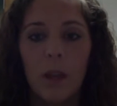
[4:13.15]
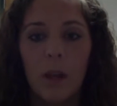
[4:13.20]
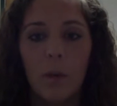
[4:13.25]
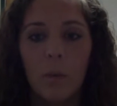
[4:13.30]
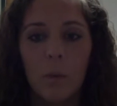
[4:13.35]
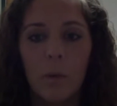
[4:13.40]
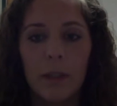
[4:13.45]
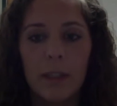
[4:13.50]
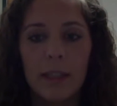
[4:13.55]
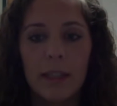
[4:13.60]

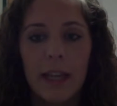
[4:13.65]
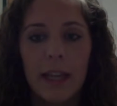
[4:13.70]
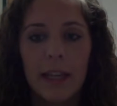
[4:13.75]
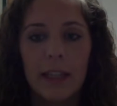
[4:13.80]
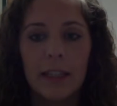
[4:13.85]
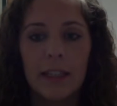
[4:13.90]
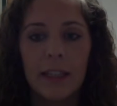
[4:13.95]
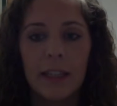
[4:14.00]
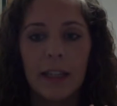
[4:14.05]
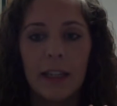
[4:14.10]
was
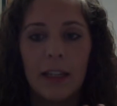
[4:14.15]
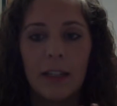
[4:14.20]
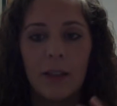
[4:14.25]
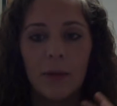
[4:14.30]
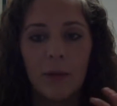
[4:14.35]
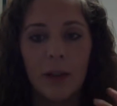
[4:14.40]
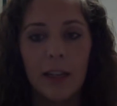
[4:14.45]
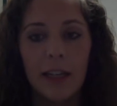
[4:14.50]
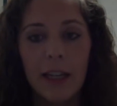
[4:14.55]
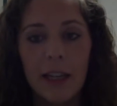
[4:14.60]
that in
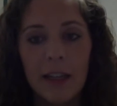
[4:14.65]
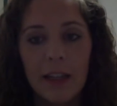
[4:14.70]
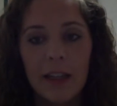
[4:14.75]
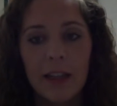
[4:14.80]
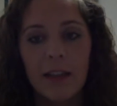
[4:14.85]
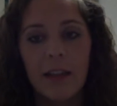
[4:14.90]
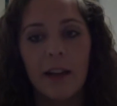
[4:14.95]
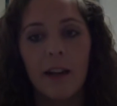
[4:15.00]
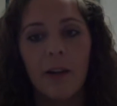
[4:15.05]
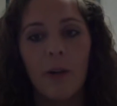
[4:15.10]
Swahili
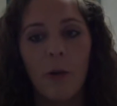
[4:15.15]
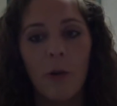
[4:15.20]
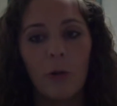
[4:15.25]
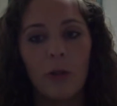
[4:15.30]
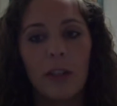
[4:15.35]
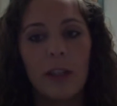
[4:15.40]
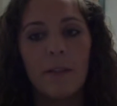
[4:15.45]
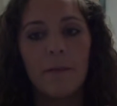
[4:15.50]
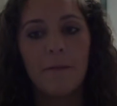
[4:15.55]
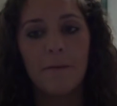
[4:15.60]
there are
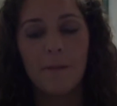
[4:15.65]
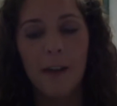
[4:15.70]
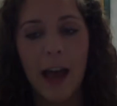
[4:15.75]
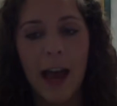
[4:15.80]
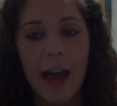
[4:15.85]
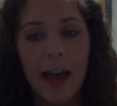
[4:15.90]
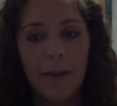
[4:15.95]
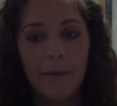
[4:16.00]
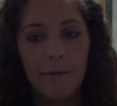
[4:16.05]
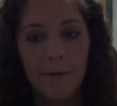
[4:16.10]
only
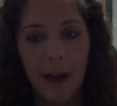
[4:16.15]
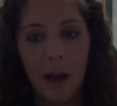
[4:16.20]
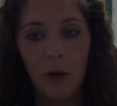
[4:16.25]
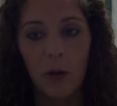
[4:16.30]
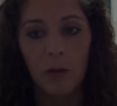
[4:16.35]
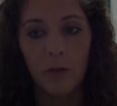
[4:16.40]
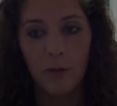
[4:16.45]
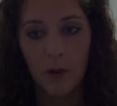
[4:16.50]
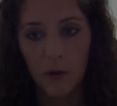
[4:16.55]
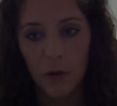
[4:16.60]
5
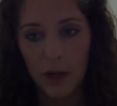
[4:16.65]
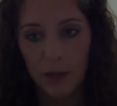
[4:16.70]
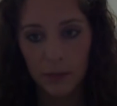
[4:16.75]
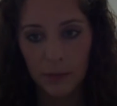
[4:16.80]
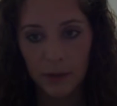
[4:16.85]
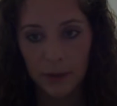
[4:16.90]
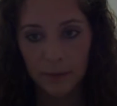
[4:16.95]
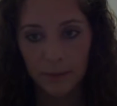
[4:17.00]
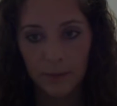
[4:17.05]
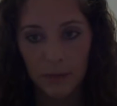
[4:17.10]
vowel
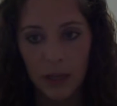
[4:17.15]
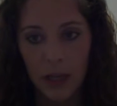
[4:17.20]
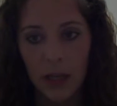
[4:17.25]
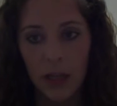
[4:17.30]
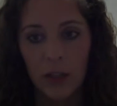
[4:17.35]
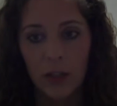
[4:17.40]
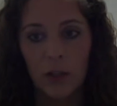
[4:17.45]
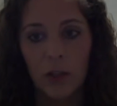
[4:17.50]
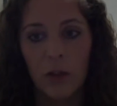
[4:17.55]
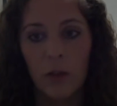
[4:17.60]
phonemes.
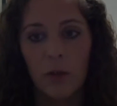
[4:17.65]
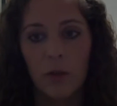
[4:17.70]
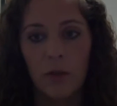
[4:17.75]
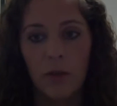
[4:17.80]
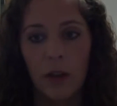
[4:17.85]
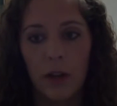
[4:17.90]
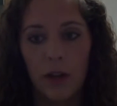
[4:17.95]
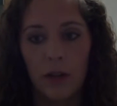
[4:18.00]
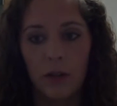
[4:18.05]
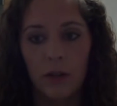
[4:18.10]
So
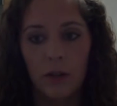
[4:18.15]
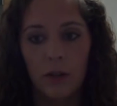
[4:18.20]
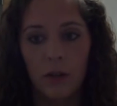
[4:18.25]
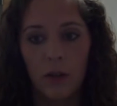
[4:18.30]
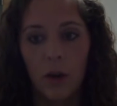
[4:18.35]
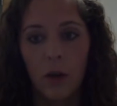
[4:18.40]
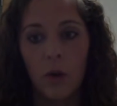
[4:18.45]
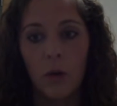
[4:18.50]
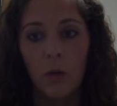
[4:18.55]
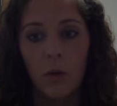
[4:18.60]
there's
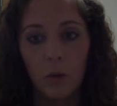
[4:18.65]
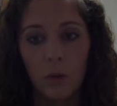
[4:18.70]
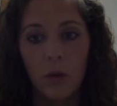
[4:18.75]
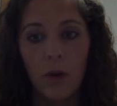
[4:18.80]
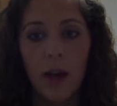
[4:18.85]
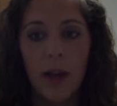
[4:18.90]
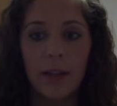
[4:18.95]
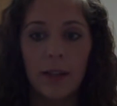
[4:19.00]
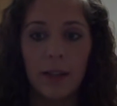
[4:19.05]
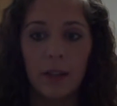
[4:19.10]
U
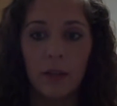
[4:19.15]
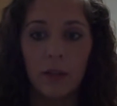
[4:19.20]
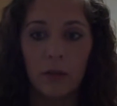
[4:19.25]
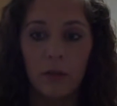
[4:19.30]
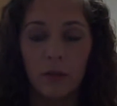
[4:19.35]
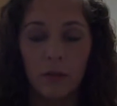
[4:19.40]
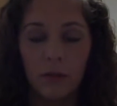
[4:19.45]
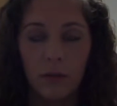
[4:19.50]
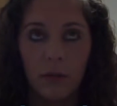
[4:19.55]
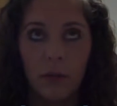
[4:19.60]
as
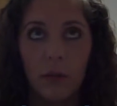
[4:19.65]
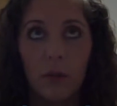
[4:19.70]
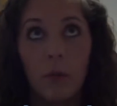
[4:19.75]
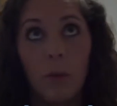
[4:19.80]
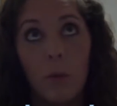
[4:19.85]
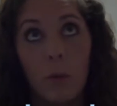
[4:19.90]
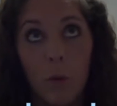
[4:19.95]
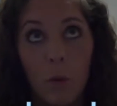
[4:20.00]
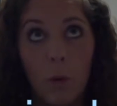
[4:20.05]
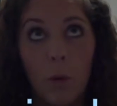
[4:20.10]
in, or
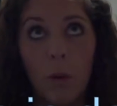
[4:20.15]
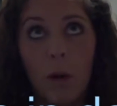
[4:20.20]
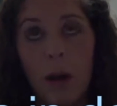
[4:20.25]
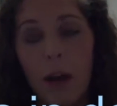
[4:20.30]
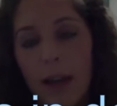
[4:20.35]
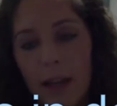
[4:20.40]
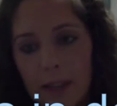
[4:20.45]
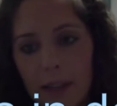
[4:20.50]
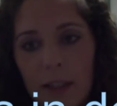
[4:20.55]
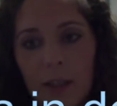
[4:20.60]
O
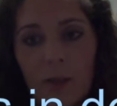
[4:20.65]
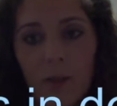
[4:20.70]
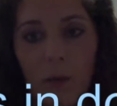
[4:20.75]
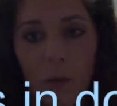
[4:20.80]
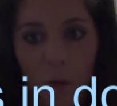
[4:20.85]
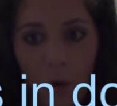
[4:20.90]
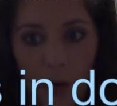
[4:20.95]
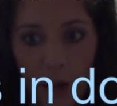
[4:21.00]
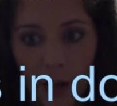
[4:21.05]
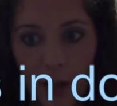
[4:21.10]
as in
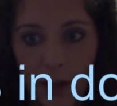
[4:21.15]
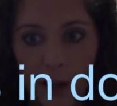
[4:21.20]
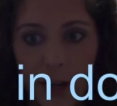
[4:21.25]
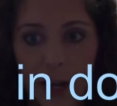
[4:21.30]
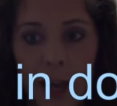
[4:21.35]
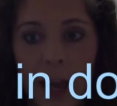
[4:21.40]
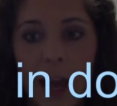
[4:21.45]
or